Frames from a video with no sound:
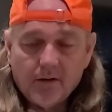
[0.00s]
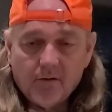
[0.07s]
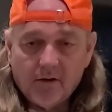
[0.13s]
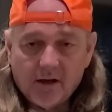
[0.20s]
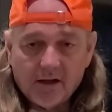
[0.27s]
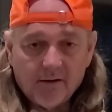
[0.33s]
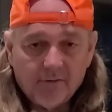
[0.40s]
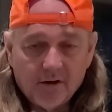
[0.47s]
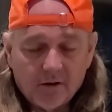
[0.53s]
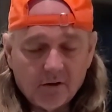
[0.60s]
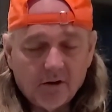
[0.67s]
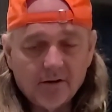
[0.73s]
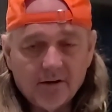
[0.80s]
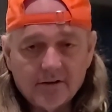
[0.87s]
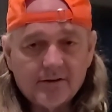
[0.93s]
You got to have a
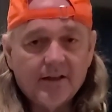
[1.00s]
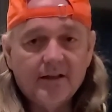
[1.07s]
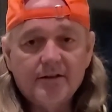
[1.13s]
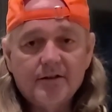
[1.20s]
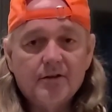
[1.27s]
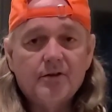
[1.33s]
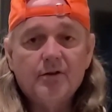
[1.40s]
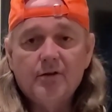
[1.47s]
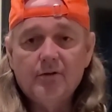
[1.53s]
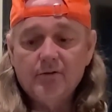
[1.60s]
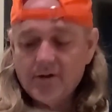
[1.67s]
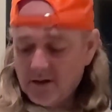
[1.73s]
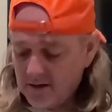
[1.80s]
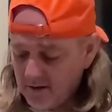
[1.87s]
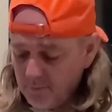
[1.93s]
guitar that stays in tune.
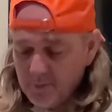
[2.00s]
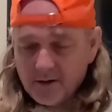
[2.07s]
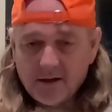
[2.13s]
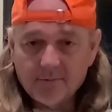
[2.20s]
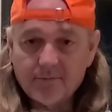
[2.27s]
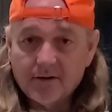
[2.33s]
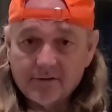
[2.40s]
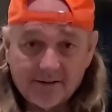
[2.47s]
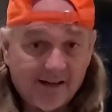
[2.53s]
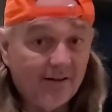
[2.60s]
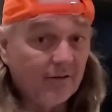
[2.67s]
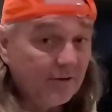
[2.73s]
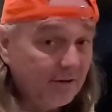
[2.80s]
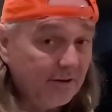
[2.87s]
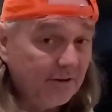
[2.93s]
You got to have pickups that
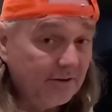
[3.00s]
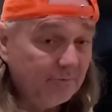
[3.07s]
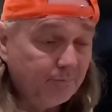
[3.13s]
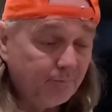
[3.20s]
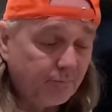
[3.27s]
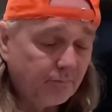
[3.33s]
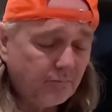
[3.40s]
sound good.